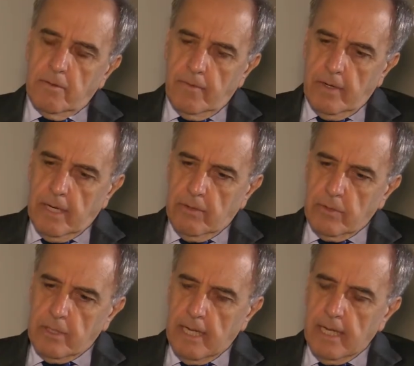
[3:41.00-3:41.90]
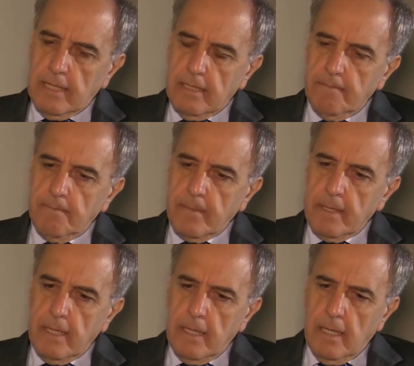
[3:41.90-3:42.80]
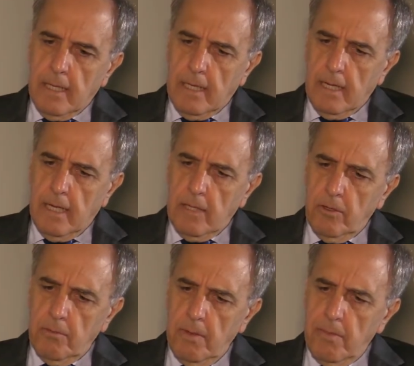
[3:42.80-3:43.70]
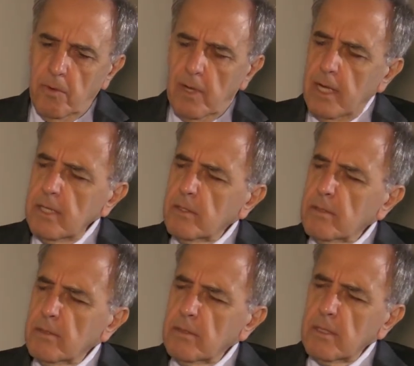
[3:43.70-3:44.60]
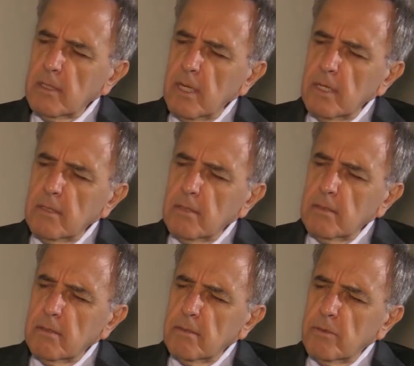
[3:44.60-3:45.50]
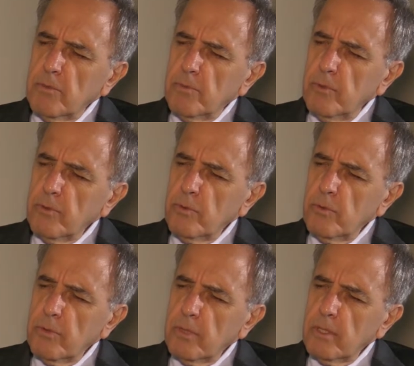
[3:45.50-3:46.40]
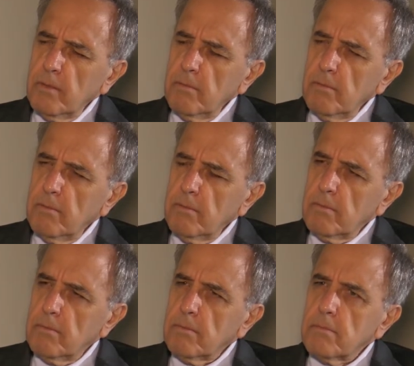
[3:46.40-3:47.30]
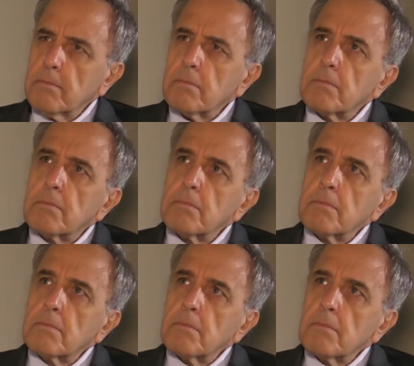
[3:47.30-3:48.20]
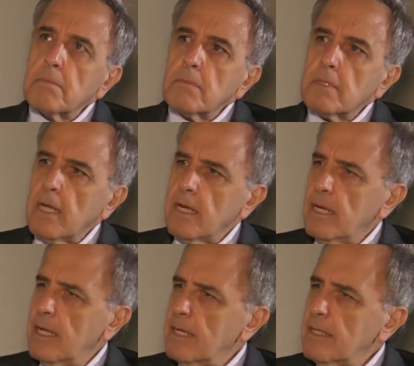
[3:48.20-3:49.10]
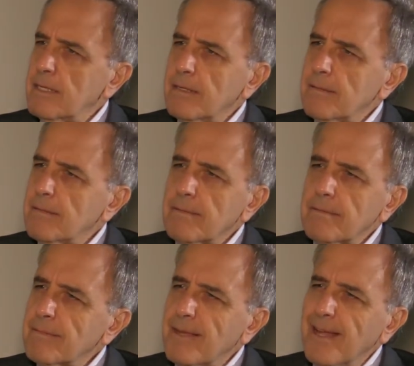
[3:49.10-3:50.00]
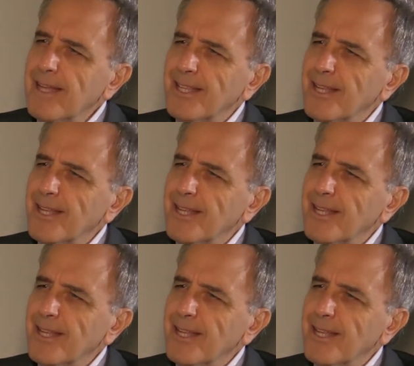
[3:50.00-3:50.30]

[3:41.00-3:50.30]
of Lausanne. I don't remember where. I suppose it was in Thailand. I